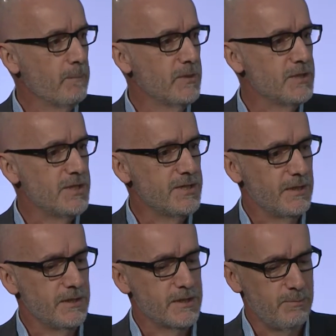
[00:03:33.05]
But she
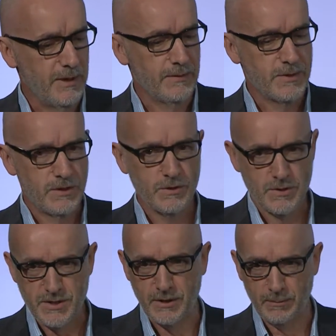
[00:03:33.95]
said it's about the social
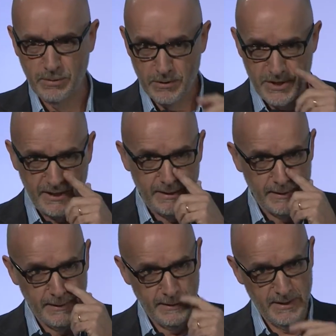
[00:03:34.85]
side. Blockchain
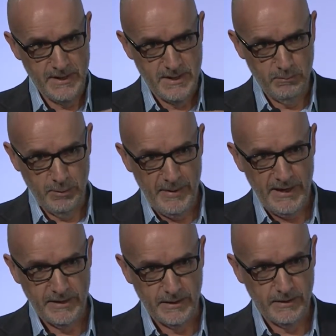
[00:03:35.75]
is
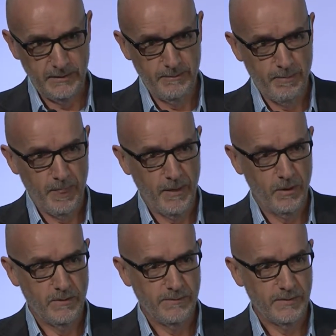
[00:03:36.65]
emblematic
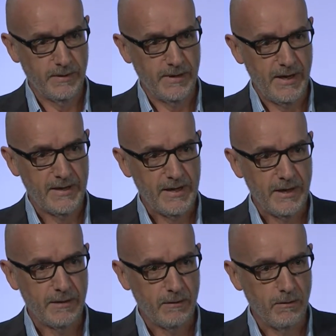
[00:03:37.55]
of
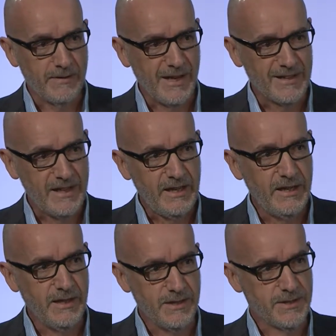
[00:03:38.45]
an
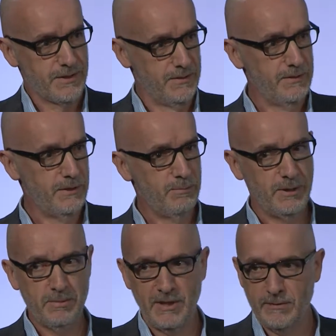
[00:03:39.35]
unease that
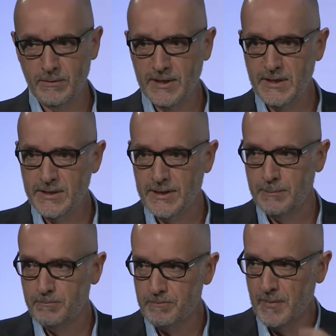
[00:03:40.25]
people have on the internet.
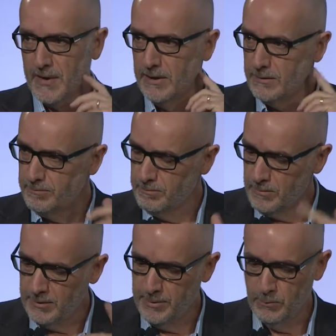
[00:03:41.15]
And I
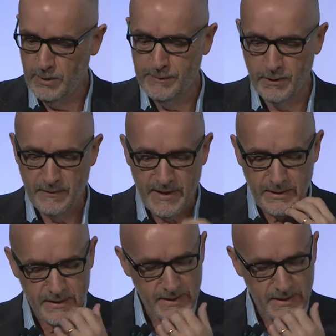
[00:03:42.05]
have been riffing on that